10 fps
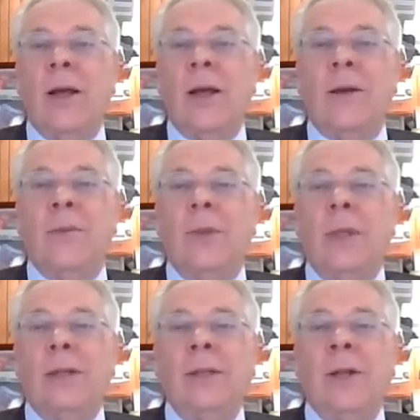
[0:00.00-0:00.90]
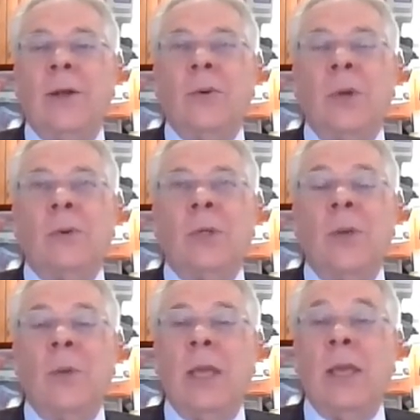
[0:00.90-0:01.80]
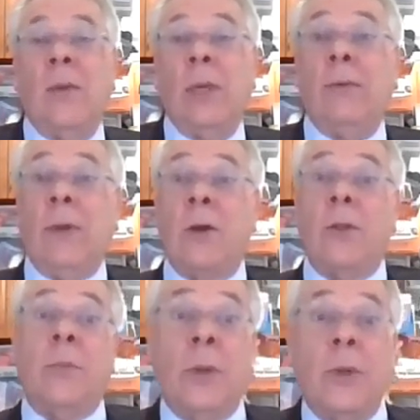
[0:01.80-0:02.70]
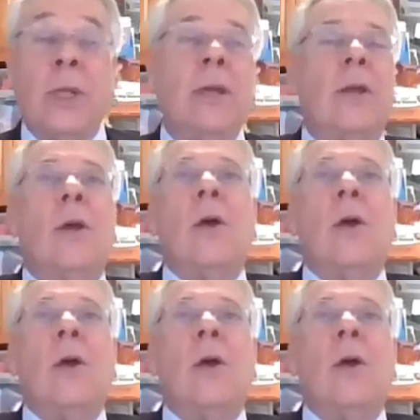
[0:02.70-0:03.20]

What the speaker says: You know, can we even enter the building?